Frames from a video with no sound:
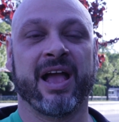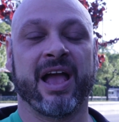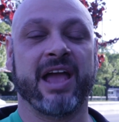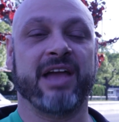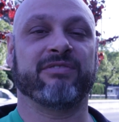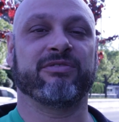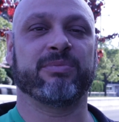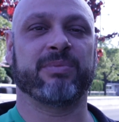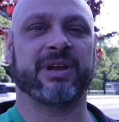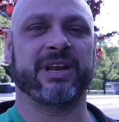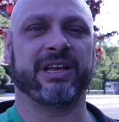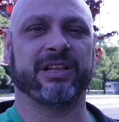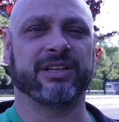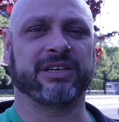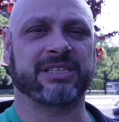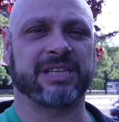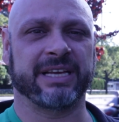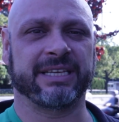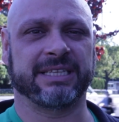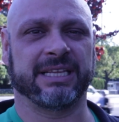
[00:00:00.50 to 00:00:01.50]
Hey everybody, it
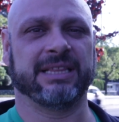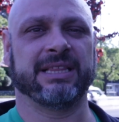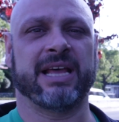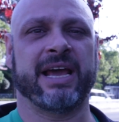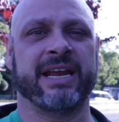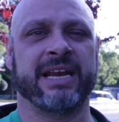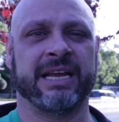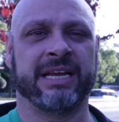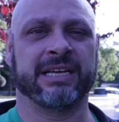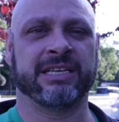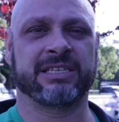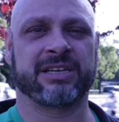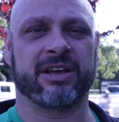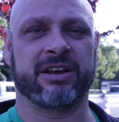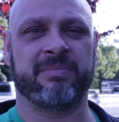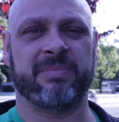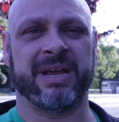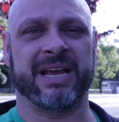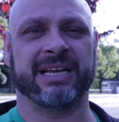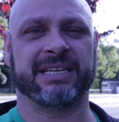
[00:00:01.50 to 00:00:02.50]
looks like the lighting is
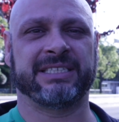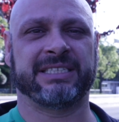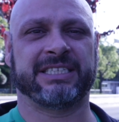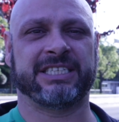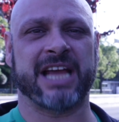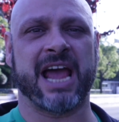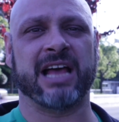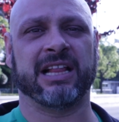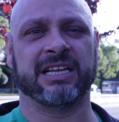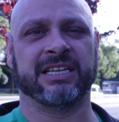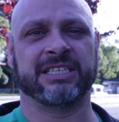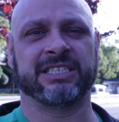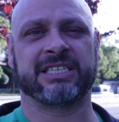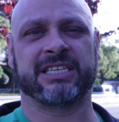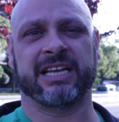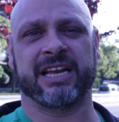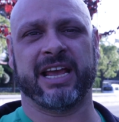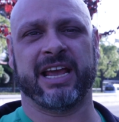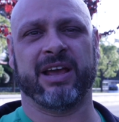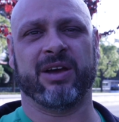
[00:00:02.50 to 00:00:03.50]
going to be a challenge
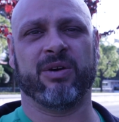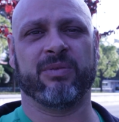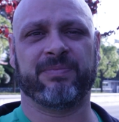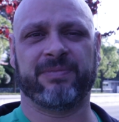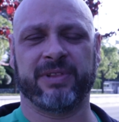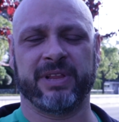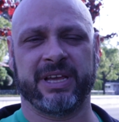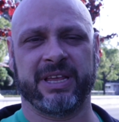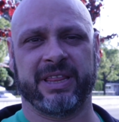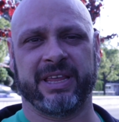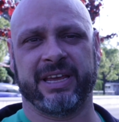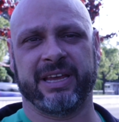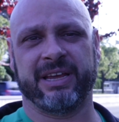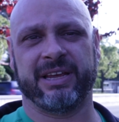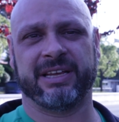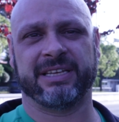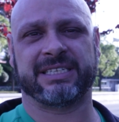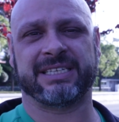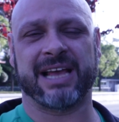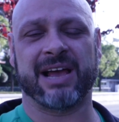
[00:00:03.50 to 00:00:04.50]
today. Hopefully
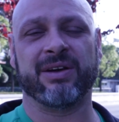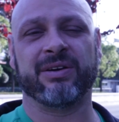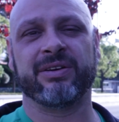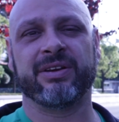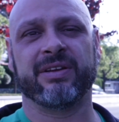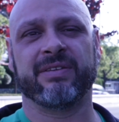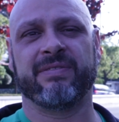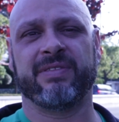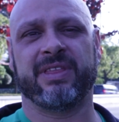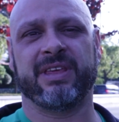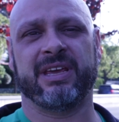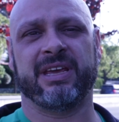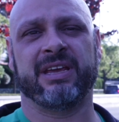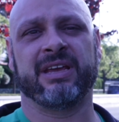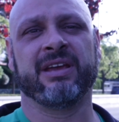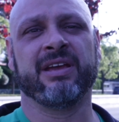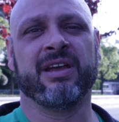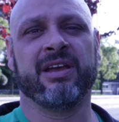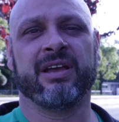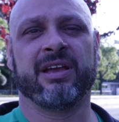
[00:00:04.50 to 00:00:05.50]
the sound of
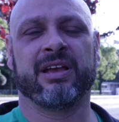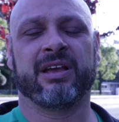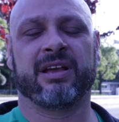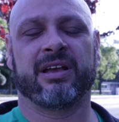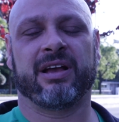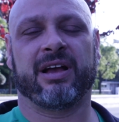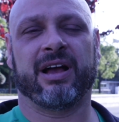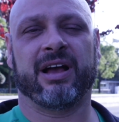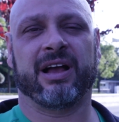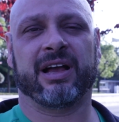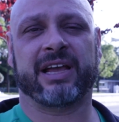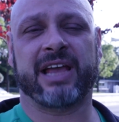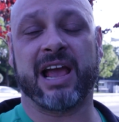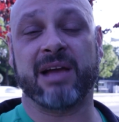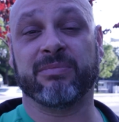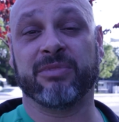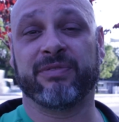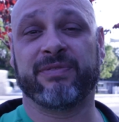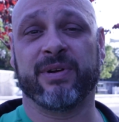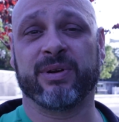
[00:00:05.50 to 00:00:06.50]
the
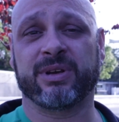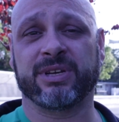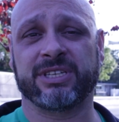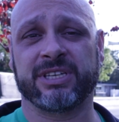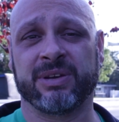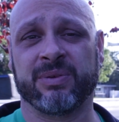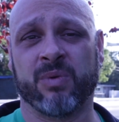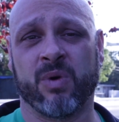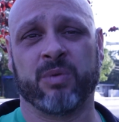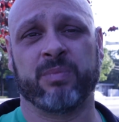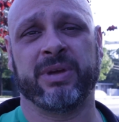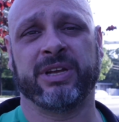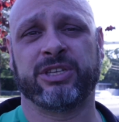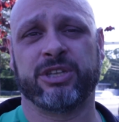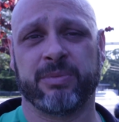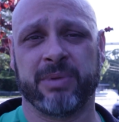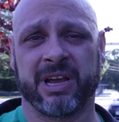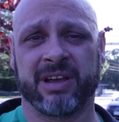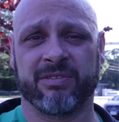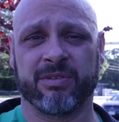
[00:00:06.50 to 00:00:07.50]
camera focusing won't be
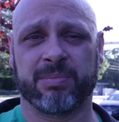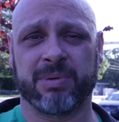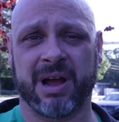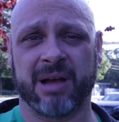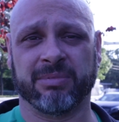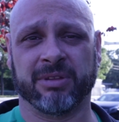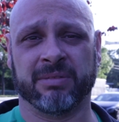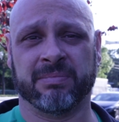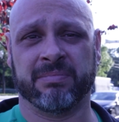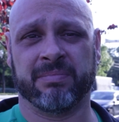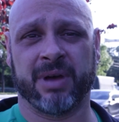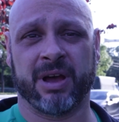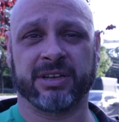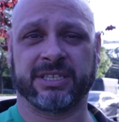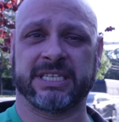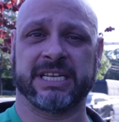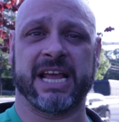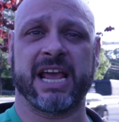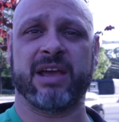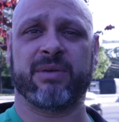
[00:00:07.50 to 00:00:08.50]
too big of a problem.
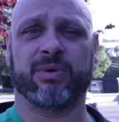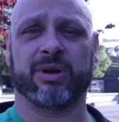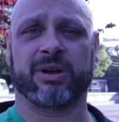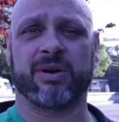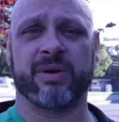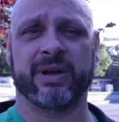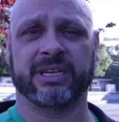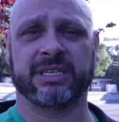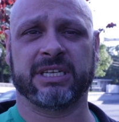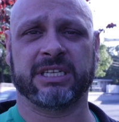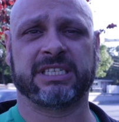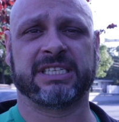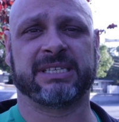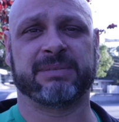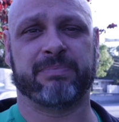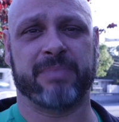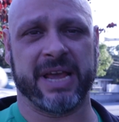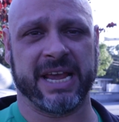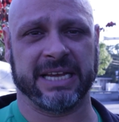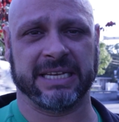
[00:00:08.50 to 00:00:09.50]
But today we're going to
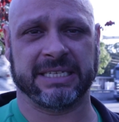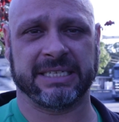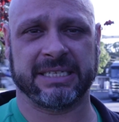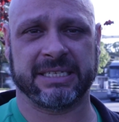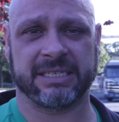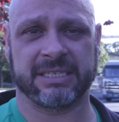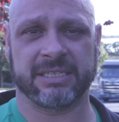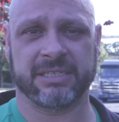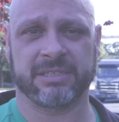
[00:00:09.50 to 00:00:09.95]
space.